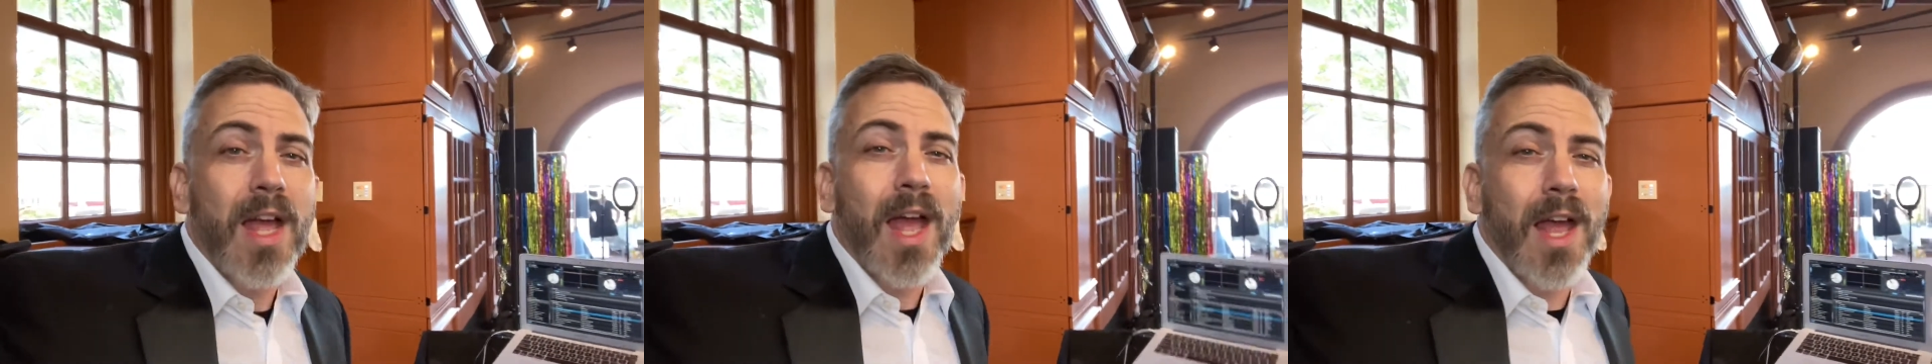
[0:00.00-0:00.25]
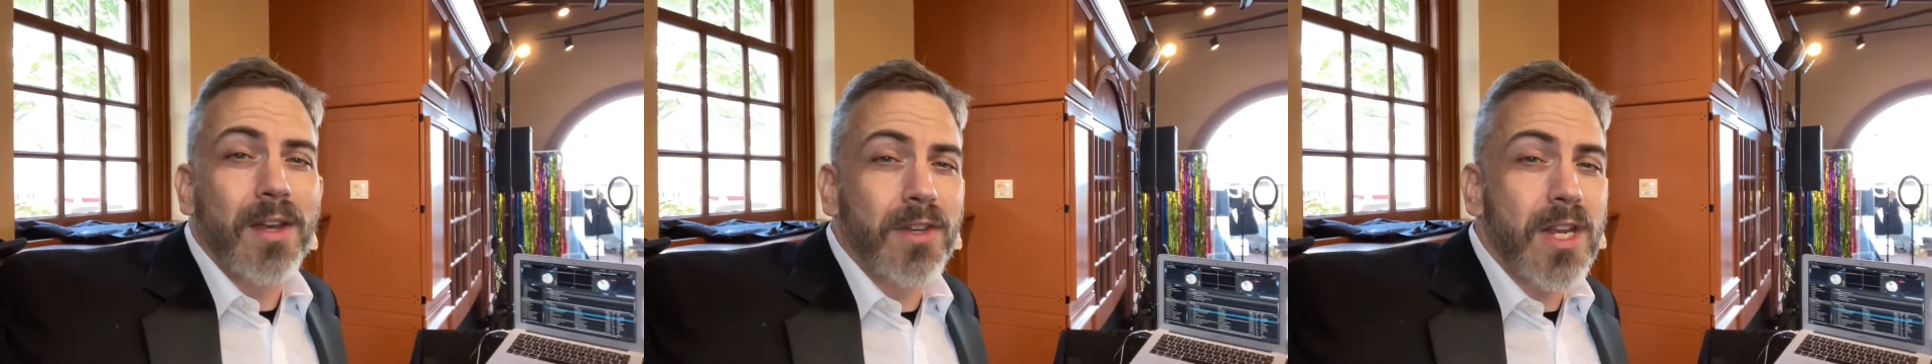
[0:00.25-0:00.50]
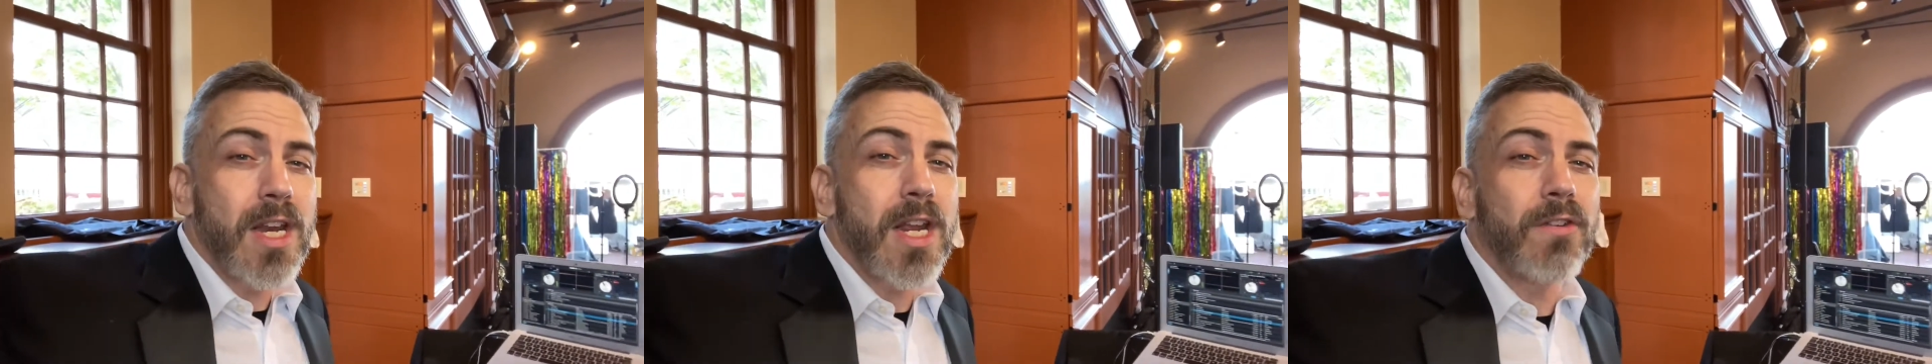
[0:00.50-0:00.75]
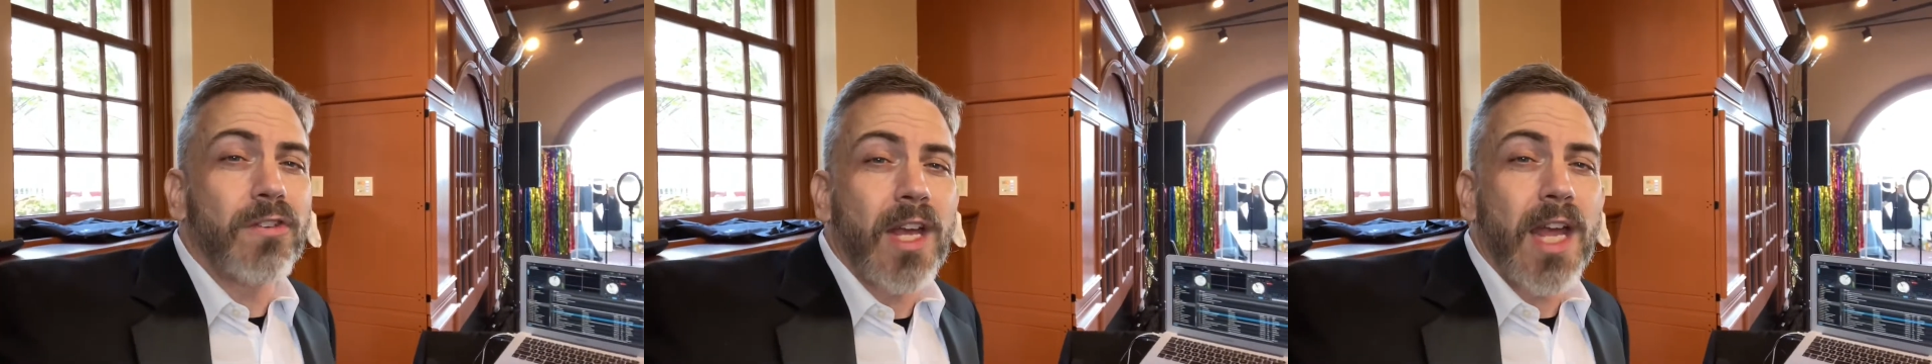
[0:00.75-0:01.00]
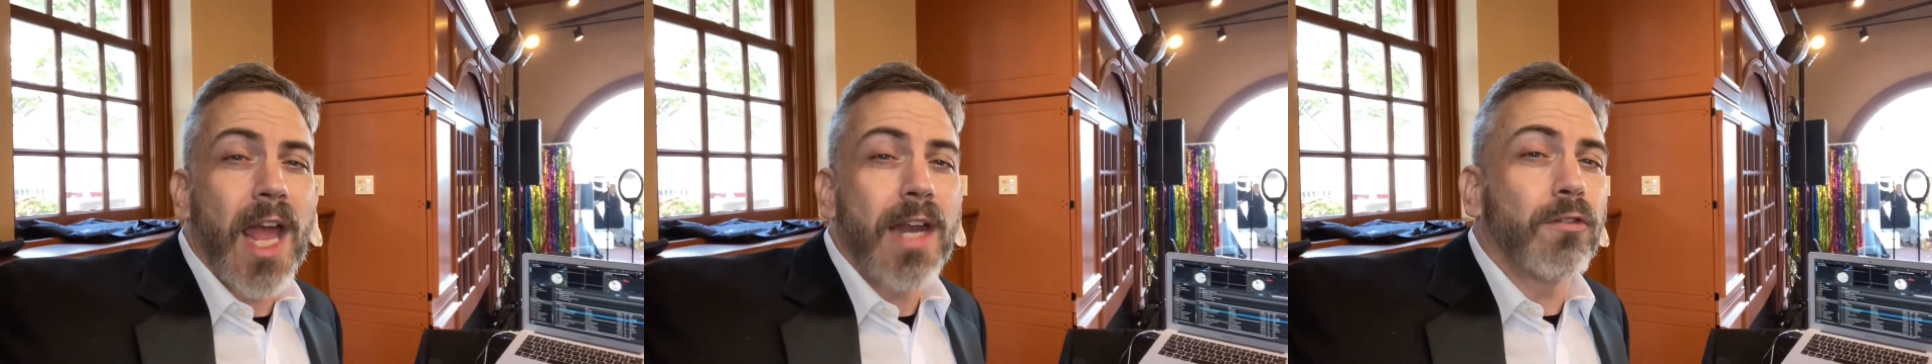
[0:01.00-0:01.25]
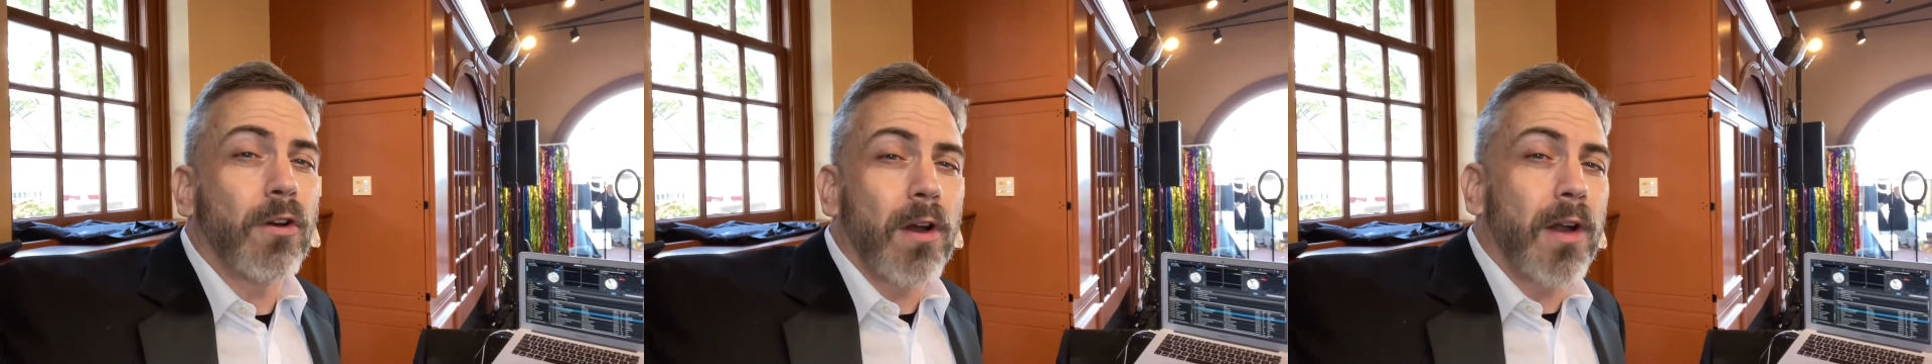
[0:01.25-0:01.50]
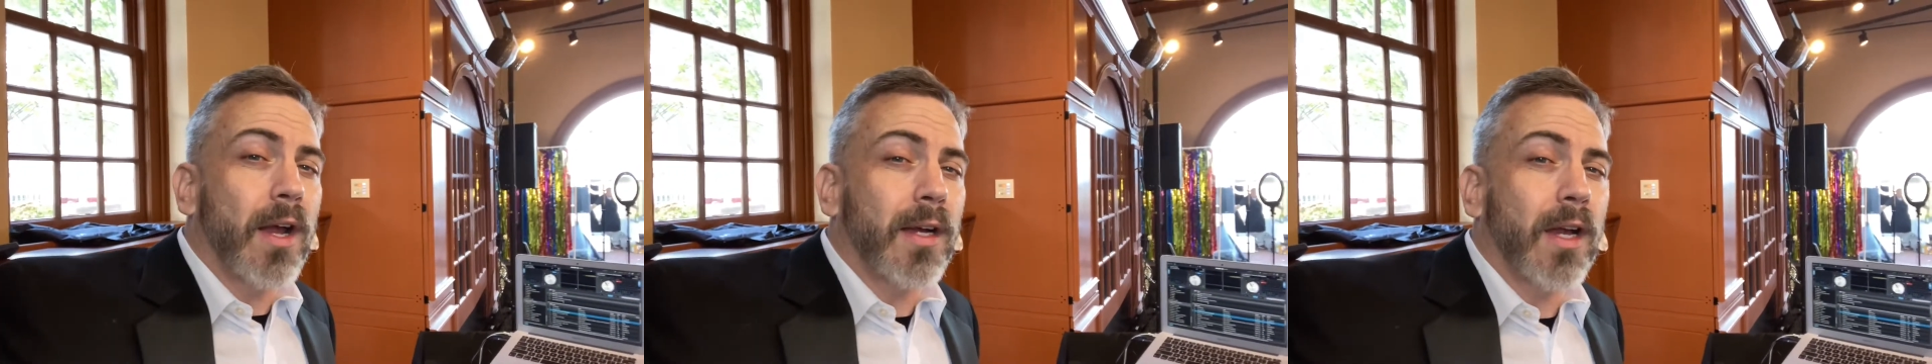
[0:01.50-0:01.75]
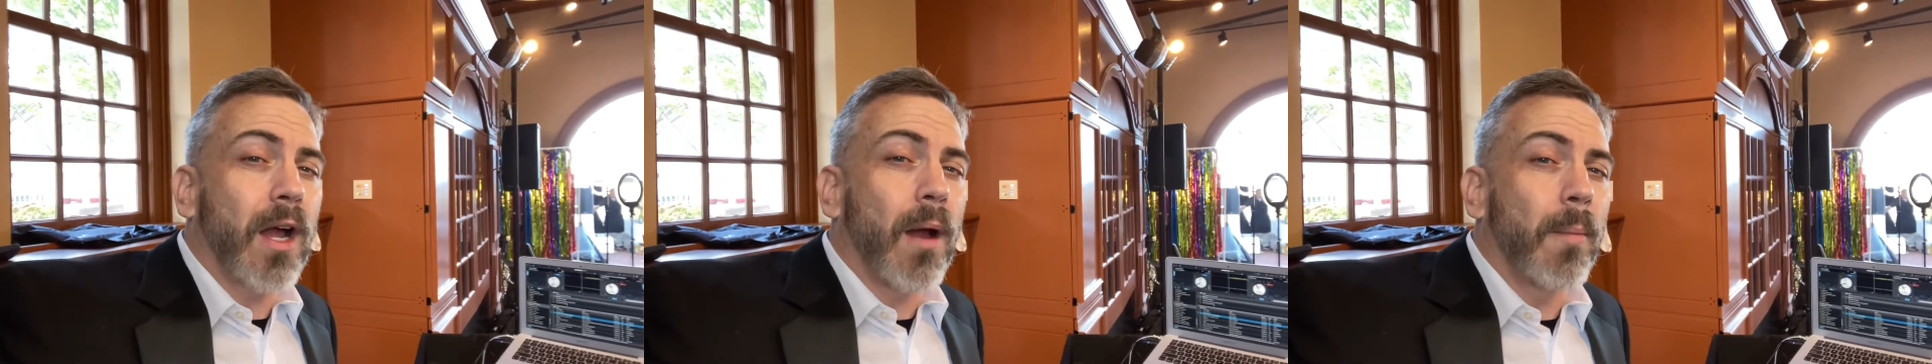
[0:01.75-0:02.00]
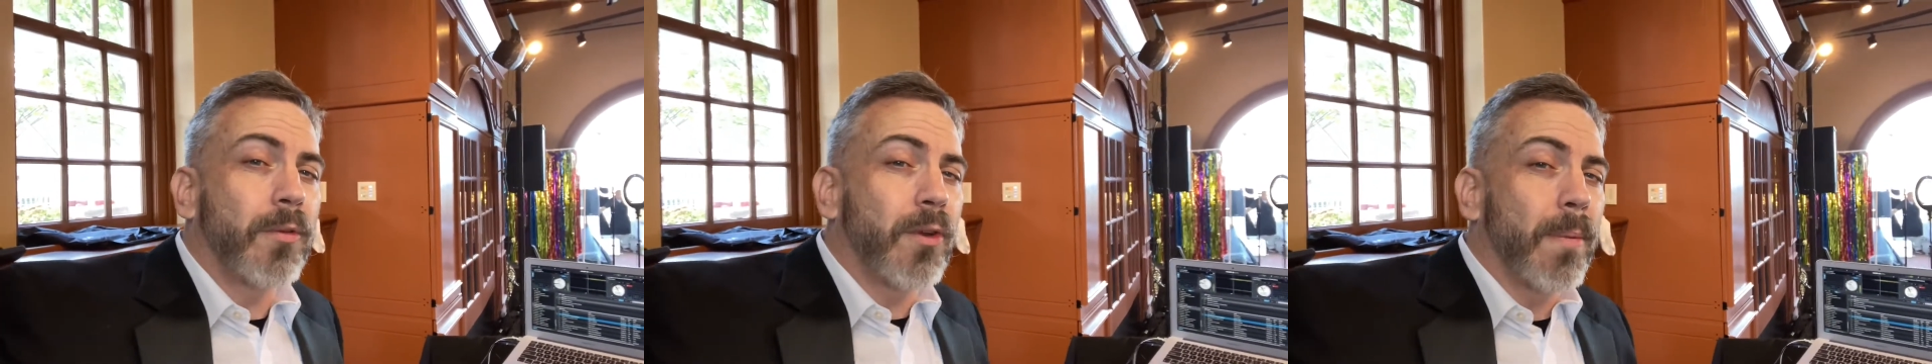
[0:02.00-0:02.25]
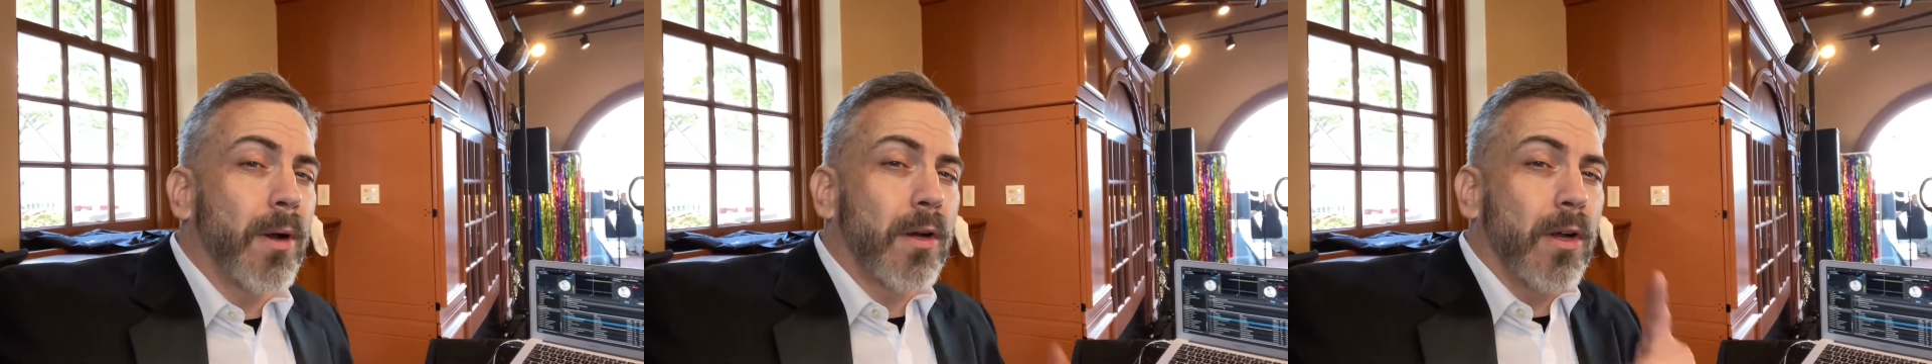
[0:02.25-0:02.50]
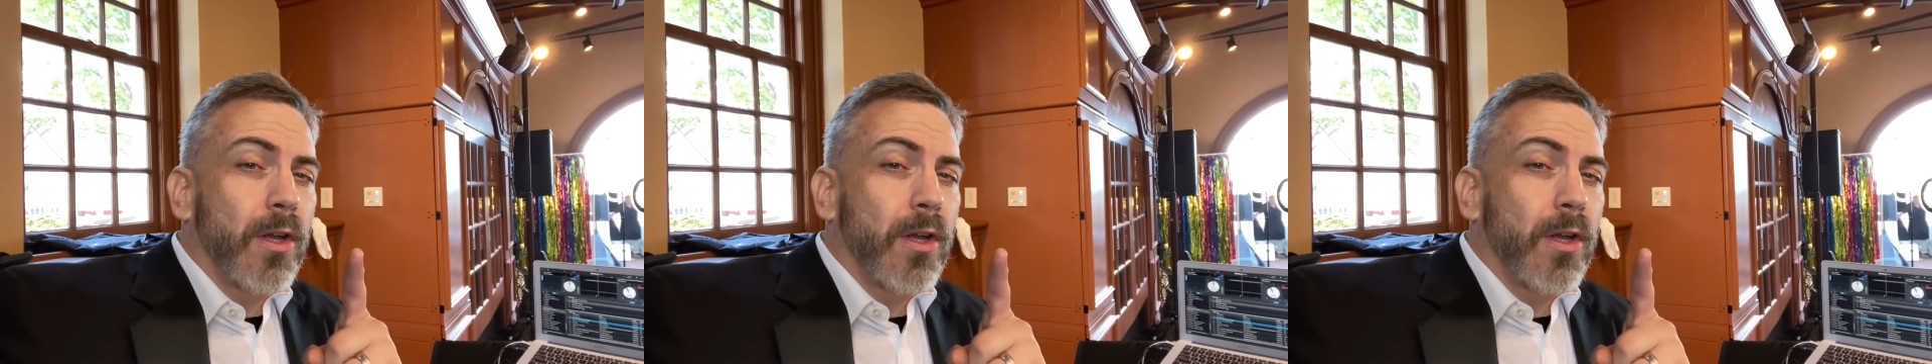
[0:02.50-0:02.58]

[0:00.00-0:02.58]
at ddjhr.com to book